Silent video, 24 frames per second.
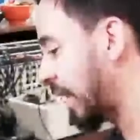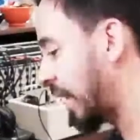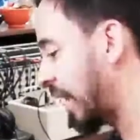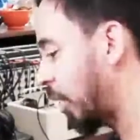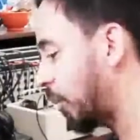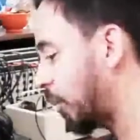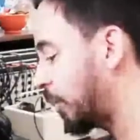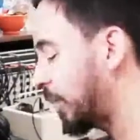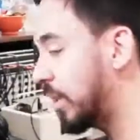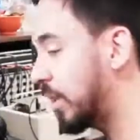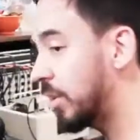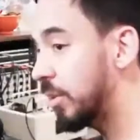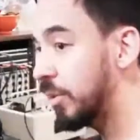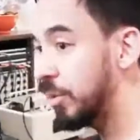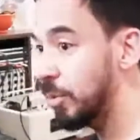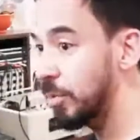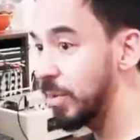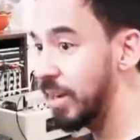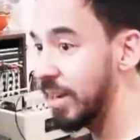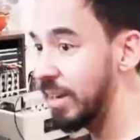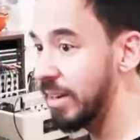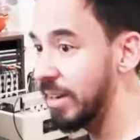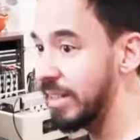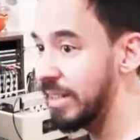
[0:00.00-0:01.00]

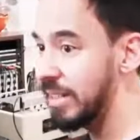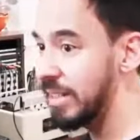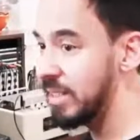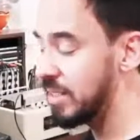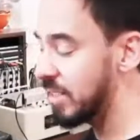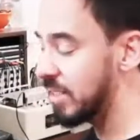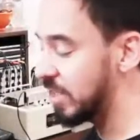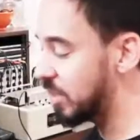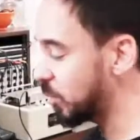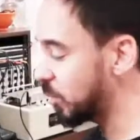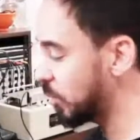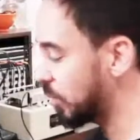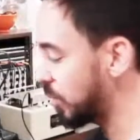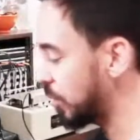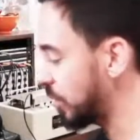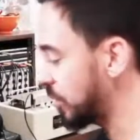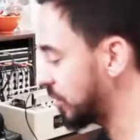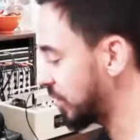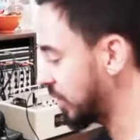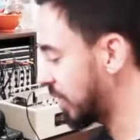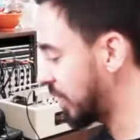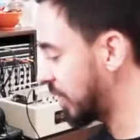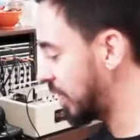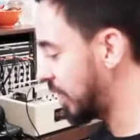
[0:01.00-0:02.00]
LPU rarities, these were
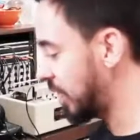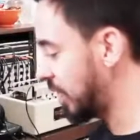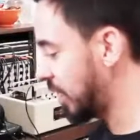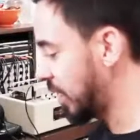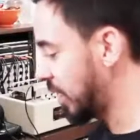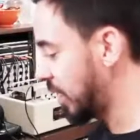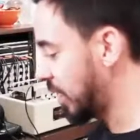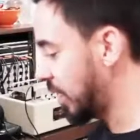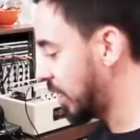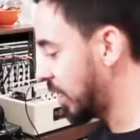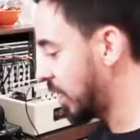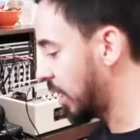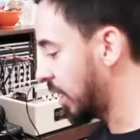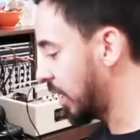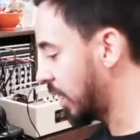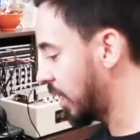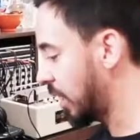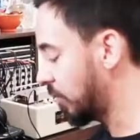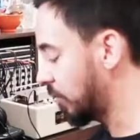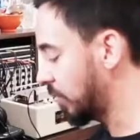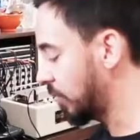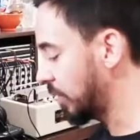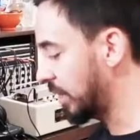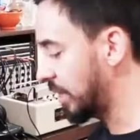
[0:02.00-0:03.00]
originally
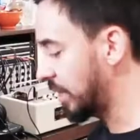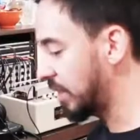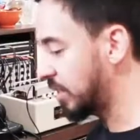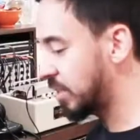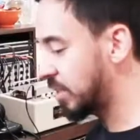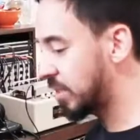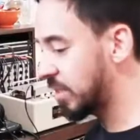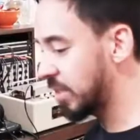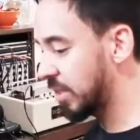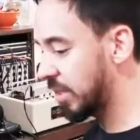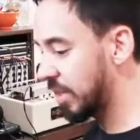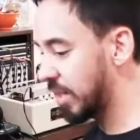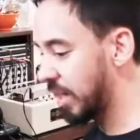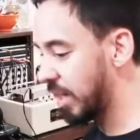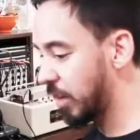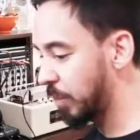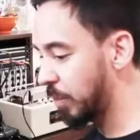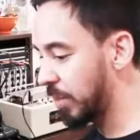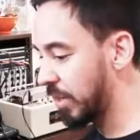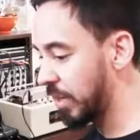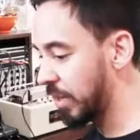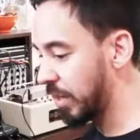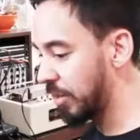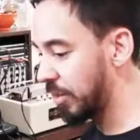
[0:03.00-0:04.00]
released to the
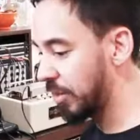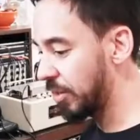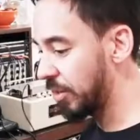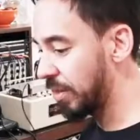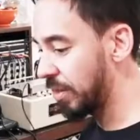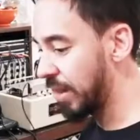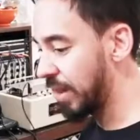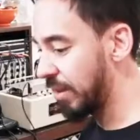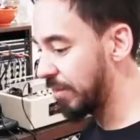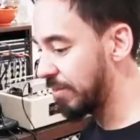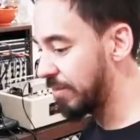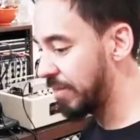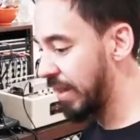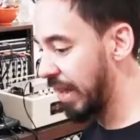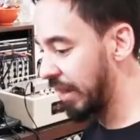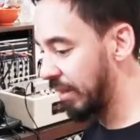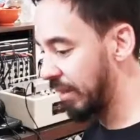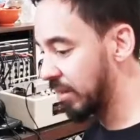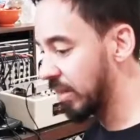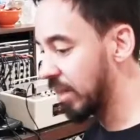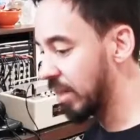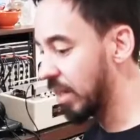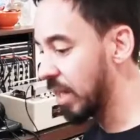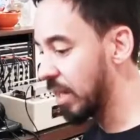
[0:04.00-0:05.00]
LP Underground
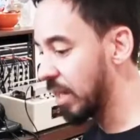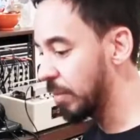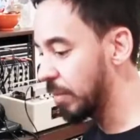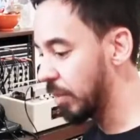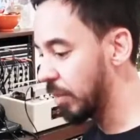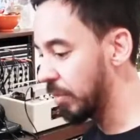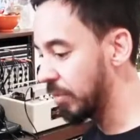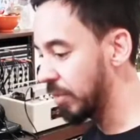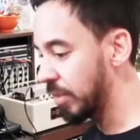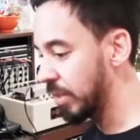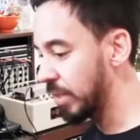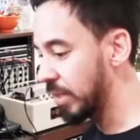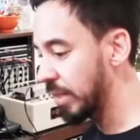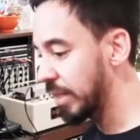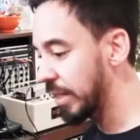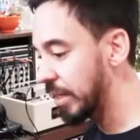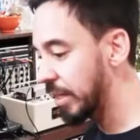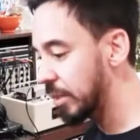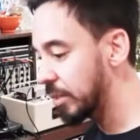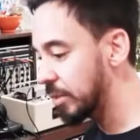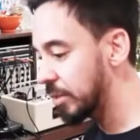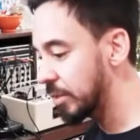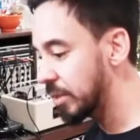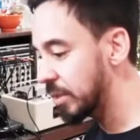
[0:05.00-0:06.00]
fan club over the
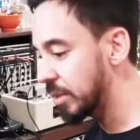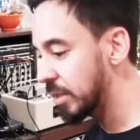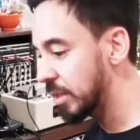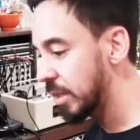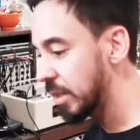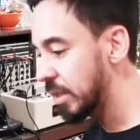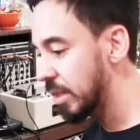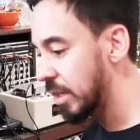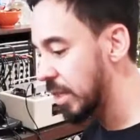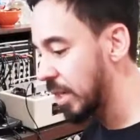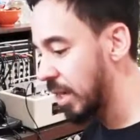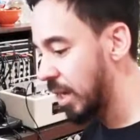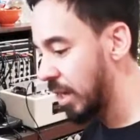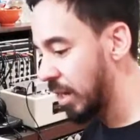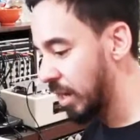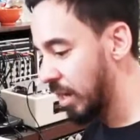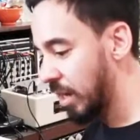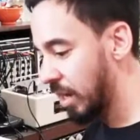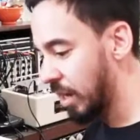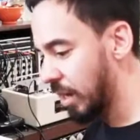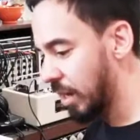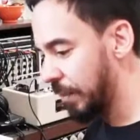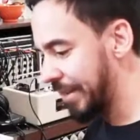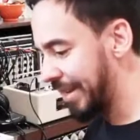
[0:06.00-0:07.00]
years,
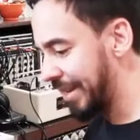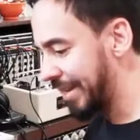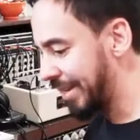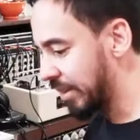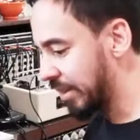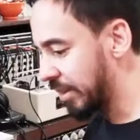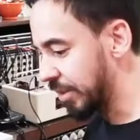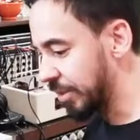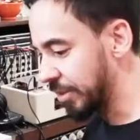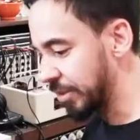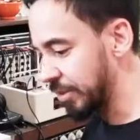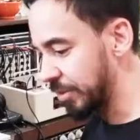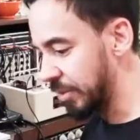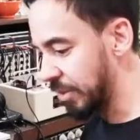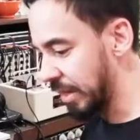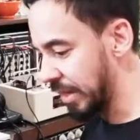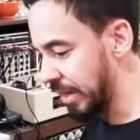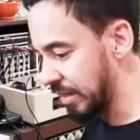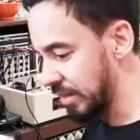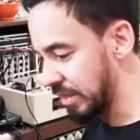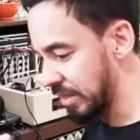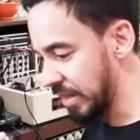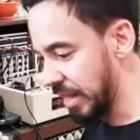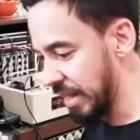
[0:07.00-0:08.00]
and include
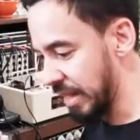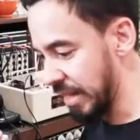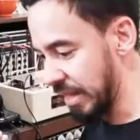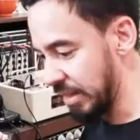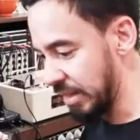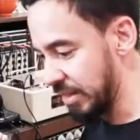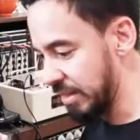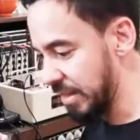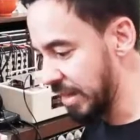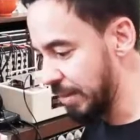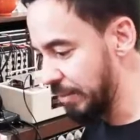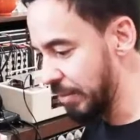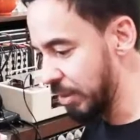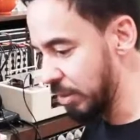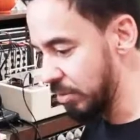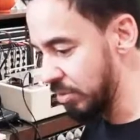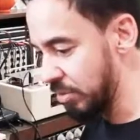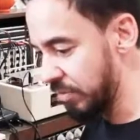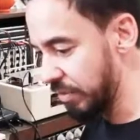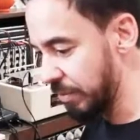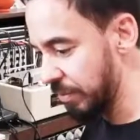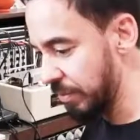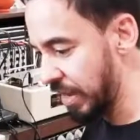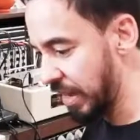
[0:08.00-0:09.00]
things like
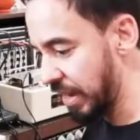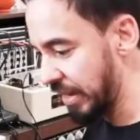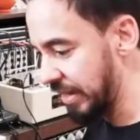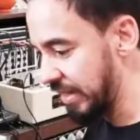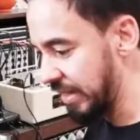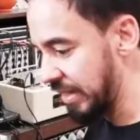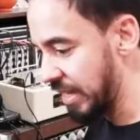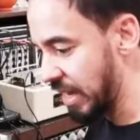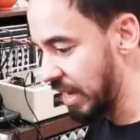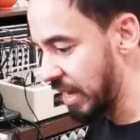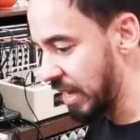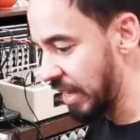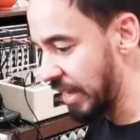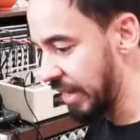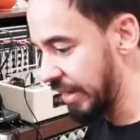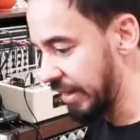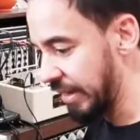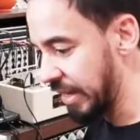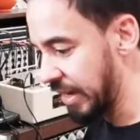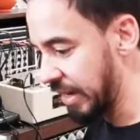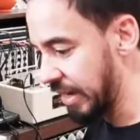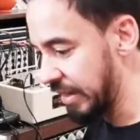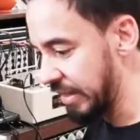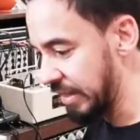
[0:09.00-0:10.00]
demos from
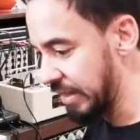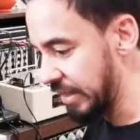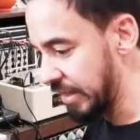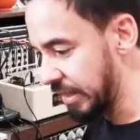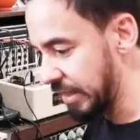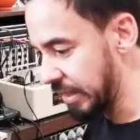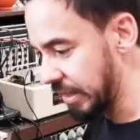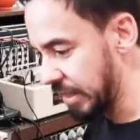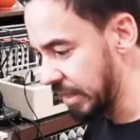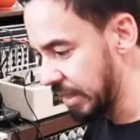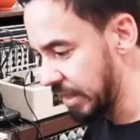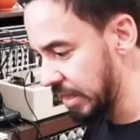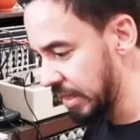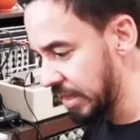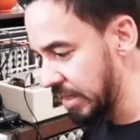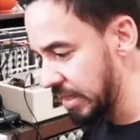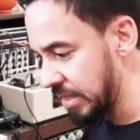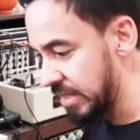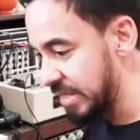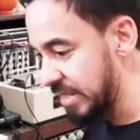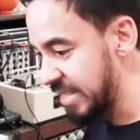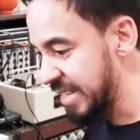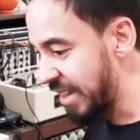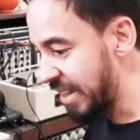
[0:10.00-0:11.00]
99,
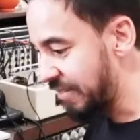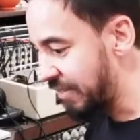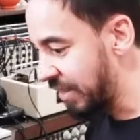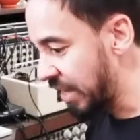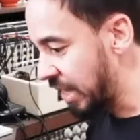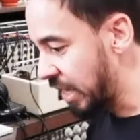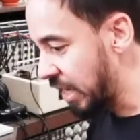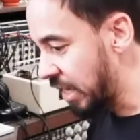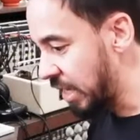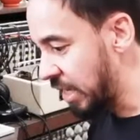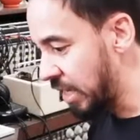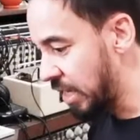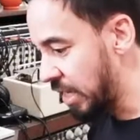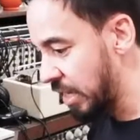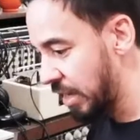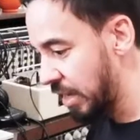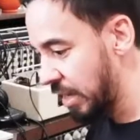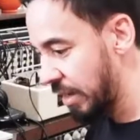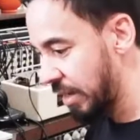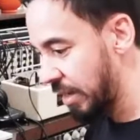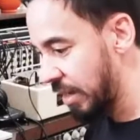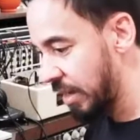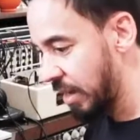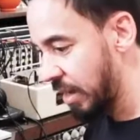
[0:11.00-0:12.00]
97,
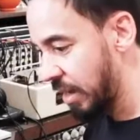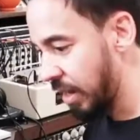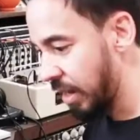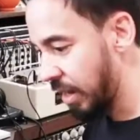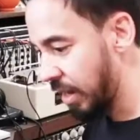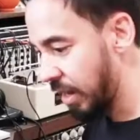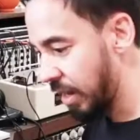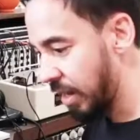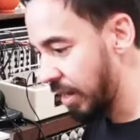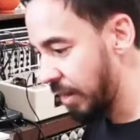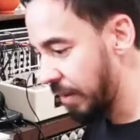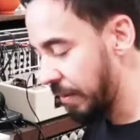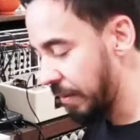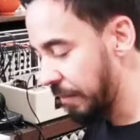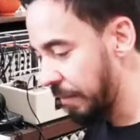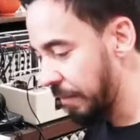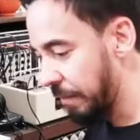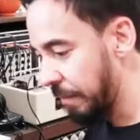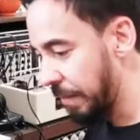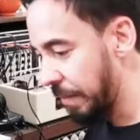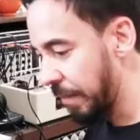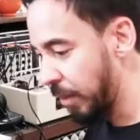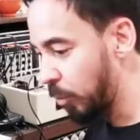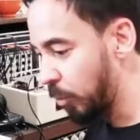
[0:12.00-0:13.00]

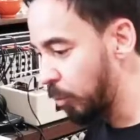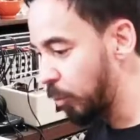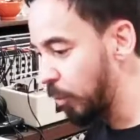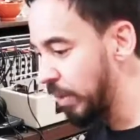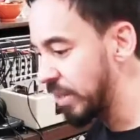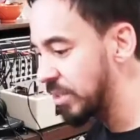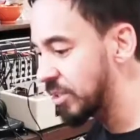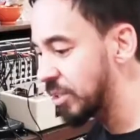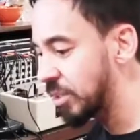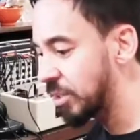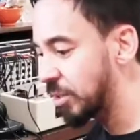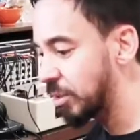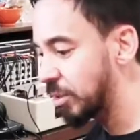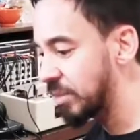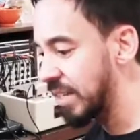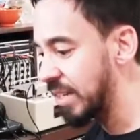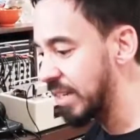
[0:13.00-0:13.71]
original